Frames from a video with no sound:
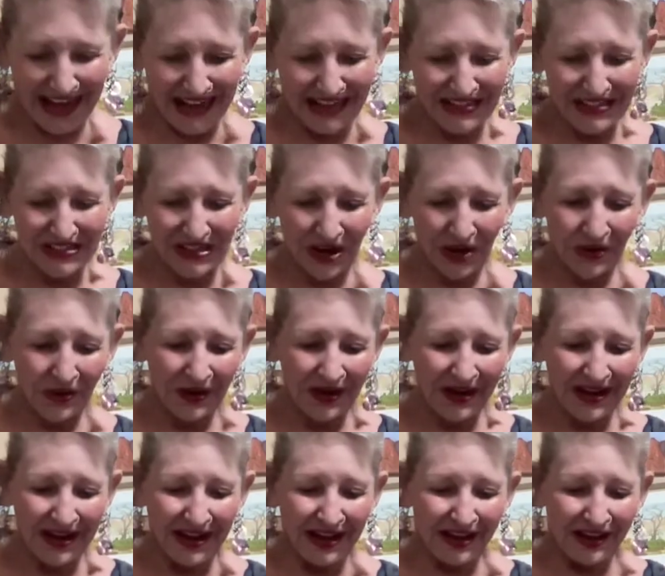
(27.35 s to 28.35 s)
So,
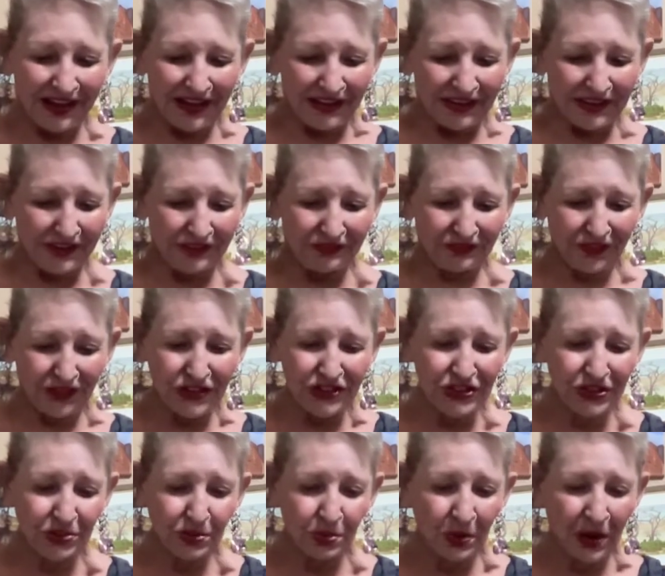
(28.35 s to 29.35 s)
the
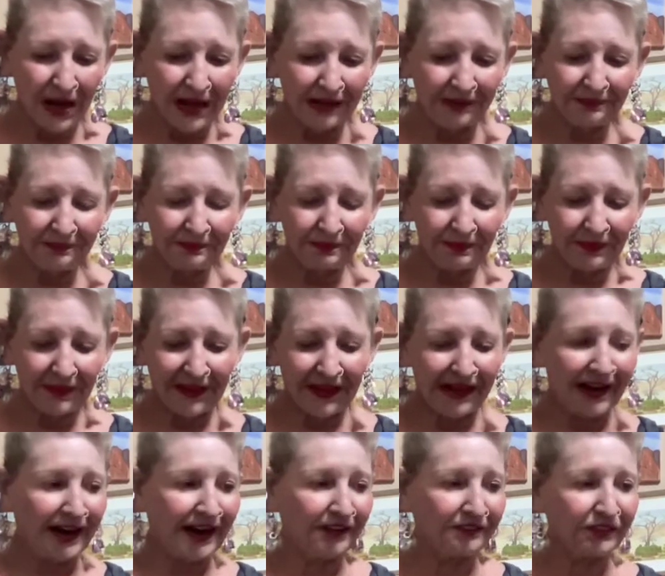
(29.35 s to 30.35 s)
first one that
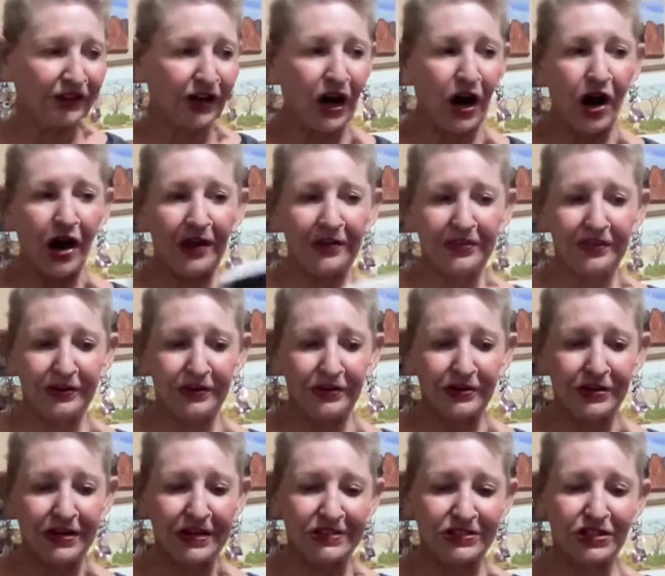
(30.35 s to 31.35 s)
I ever
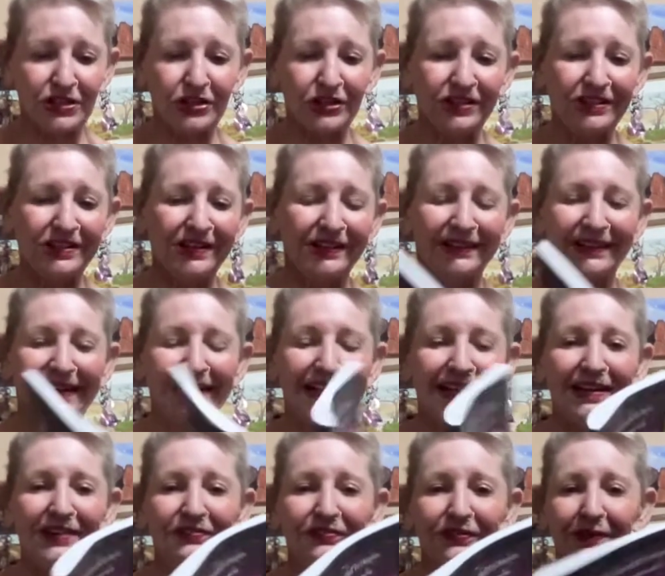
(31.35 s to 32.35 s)
authored is
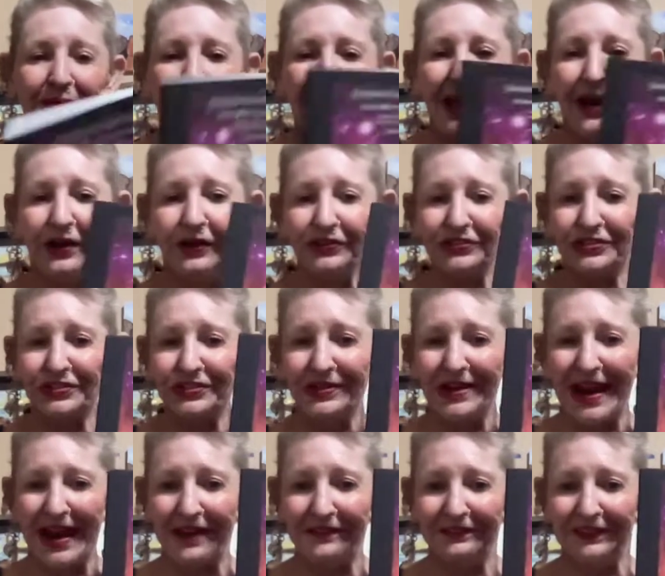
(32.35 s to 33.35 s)
Kundalini from Hell to
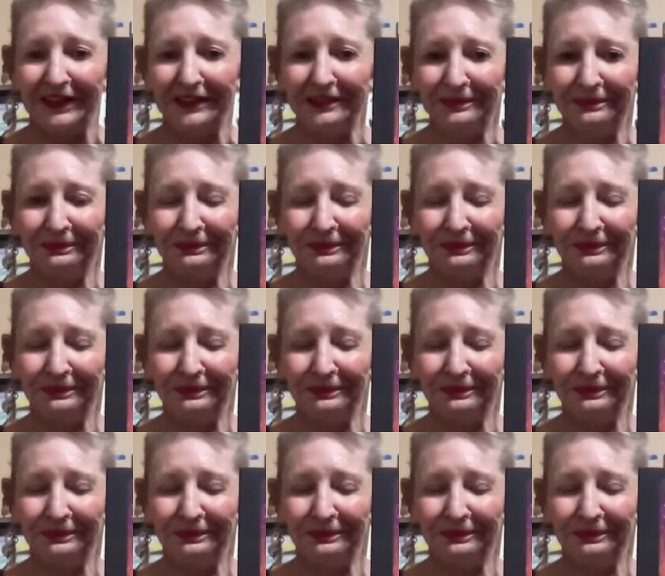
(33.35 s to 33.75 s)
Heaven.